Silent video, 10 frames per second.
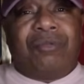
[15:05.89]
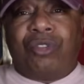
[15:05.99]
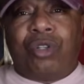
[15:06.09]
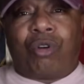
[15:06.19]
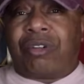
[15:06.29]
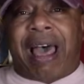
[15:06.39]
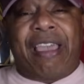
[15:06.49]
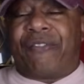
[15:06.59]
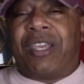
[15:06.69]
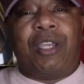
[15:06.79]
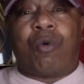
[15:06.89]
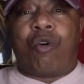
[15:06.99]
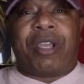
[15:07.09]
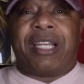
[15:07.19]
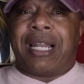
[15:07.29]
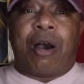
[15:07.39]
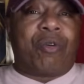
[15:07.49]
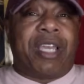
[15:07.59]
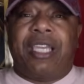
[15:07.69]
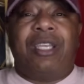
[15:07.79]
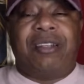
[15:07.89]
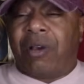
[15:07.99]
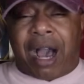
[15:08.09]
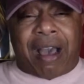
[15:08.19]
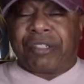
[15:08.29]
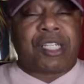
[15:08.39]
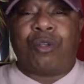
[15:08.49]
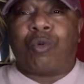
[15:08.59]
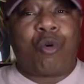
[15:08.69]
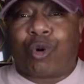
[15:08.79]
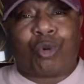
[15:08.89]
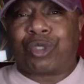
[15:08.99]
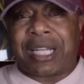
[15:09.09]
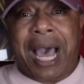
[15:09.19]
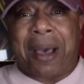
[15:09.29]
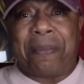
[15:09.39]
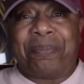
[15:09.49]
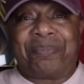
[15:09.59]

you know, life and he won't get out, and he obviously won't gonna stop.